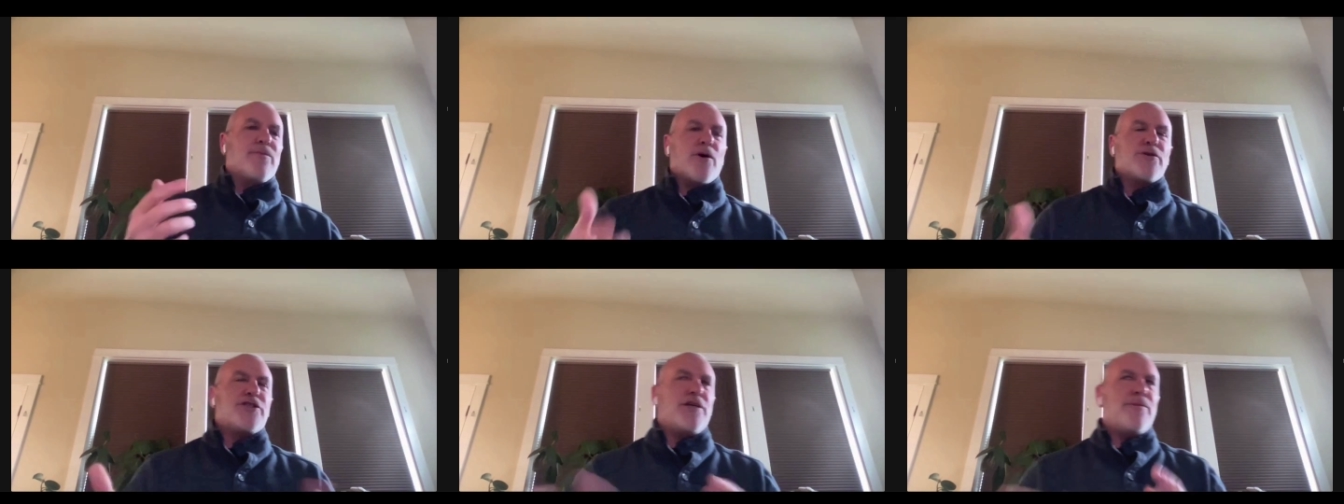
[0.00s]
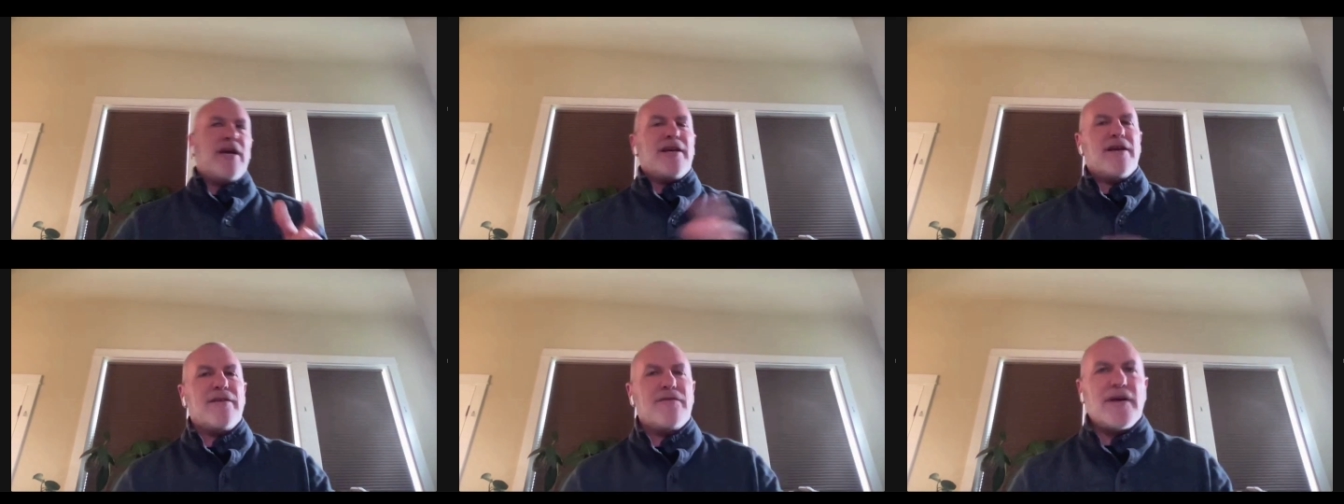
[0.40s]
mochi
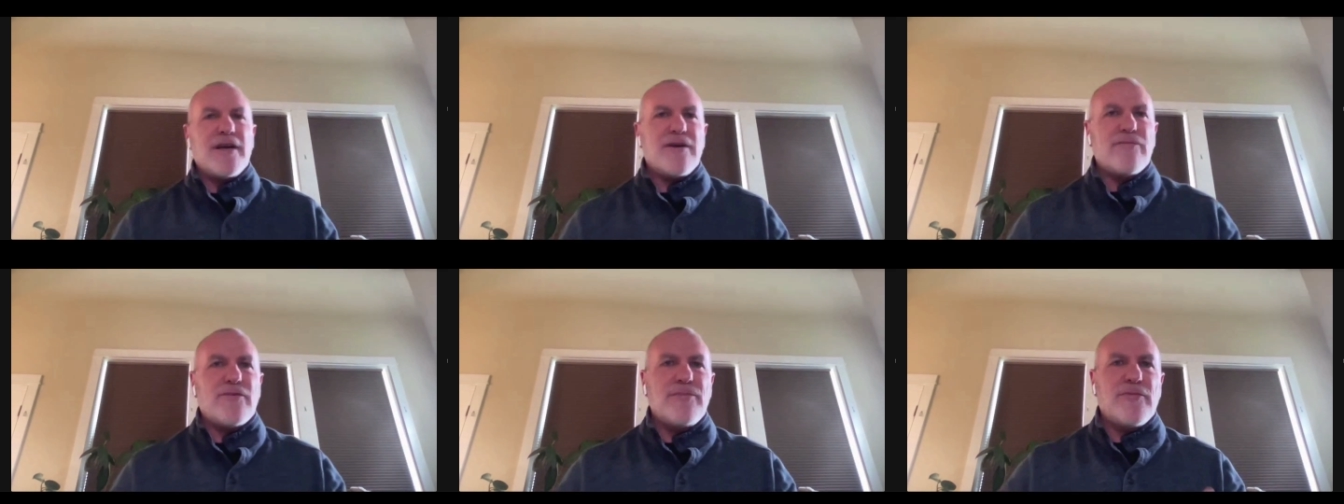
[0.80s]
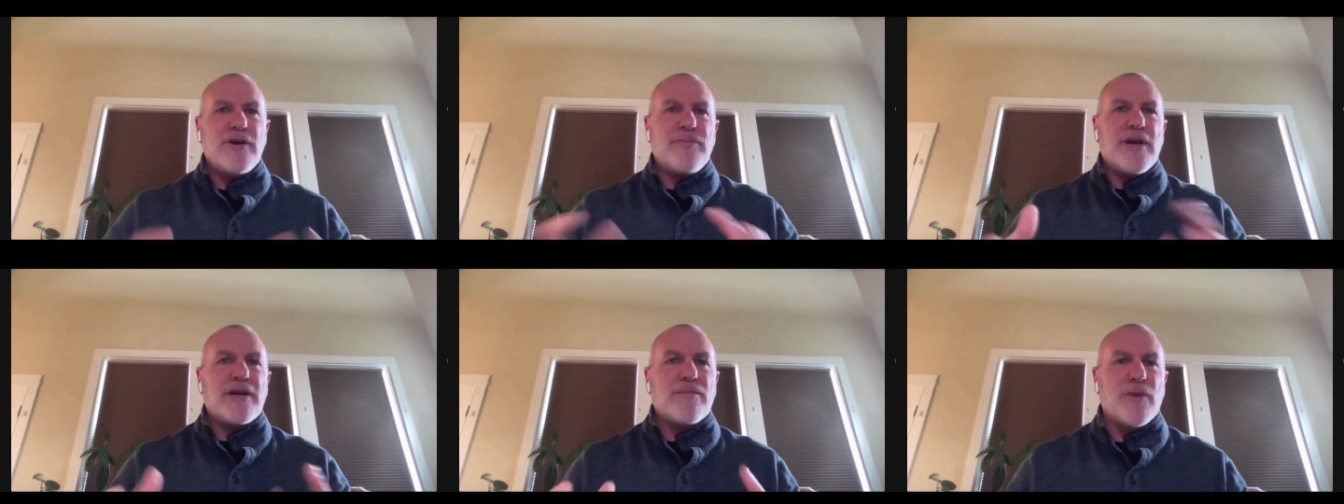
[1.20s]
making thing.
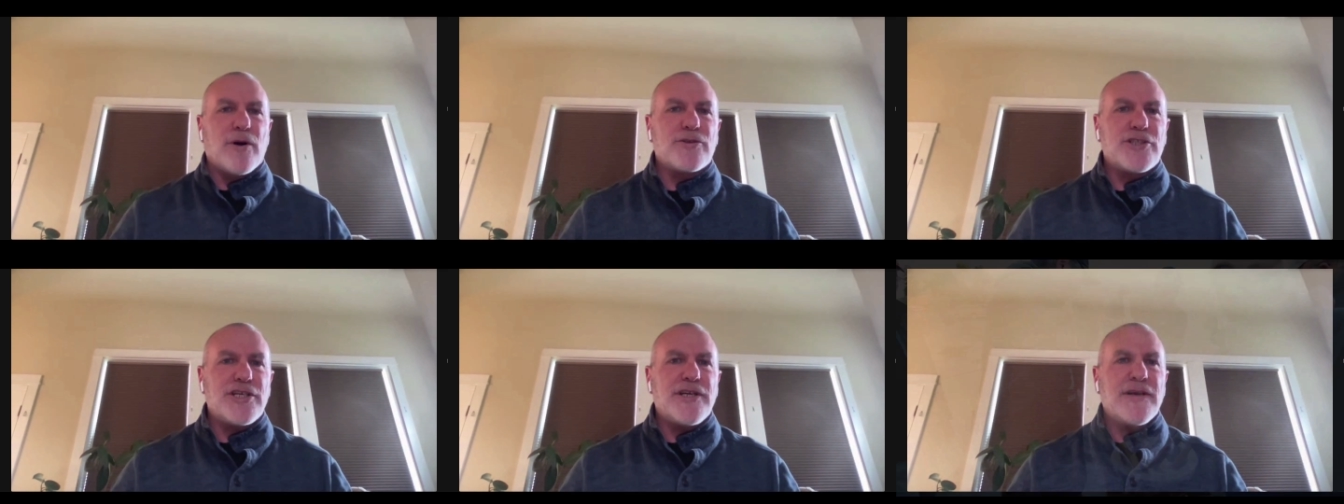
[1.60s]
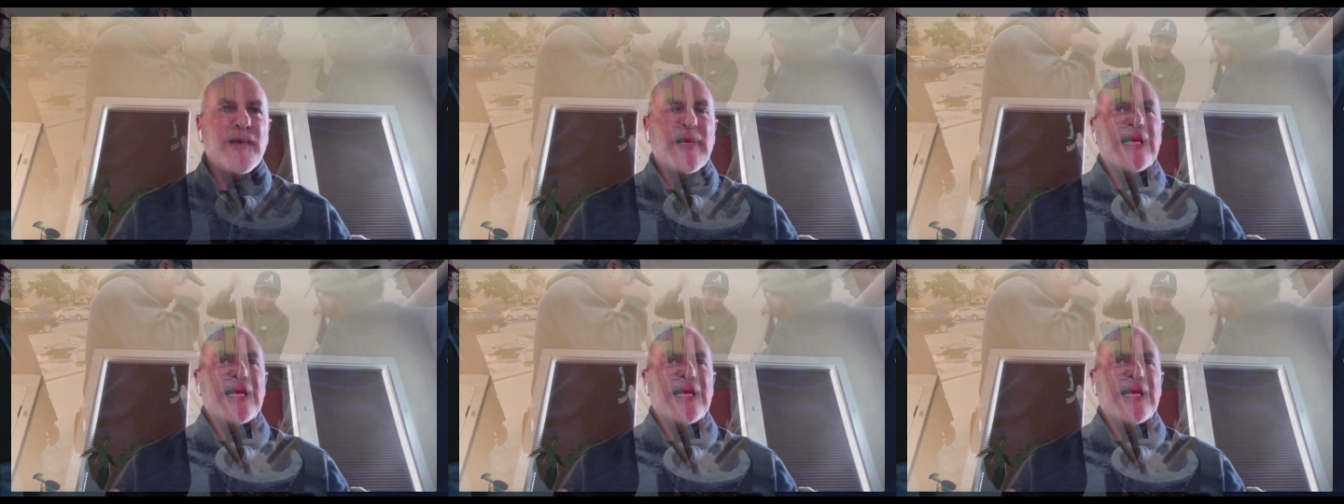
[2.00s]
We make mochi,